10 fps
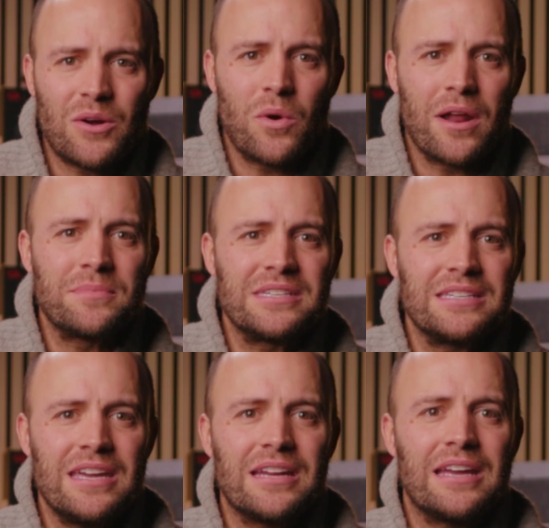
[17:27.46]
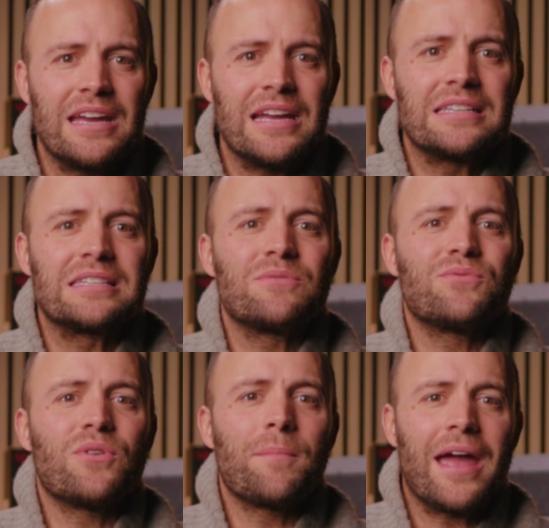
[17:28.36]
what I'm seeing is
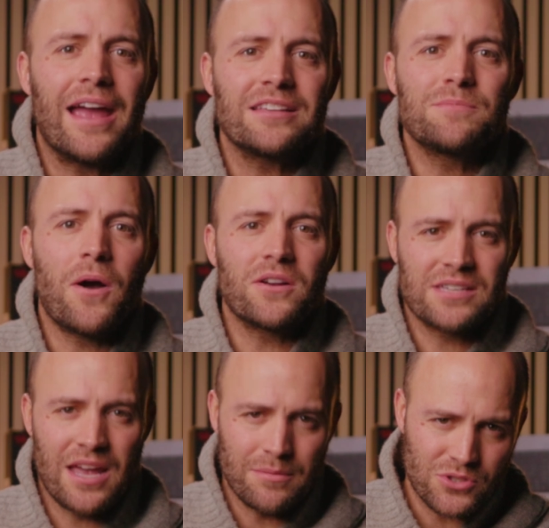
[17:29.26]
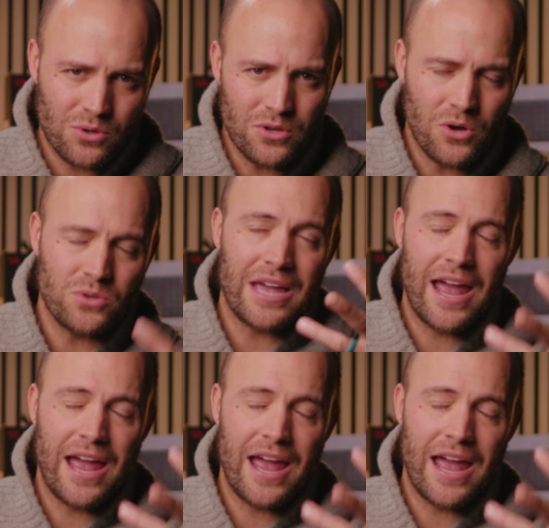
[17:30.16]
from Xbox Game Studios,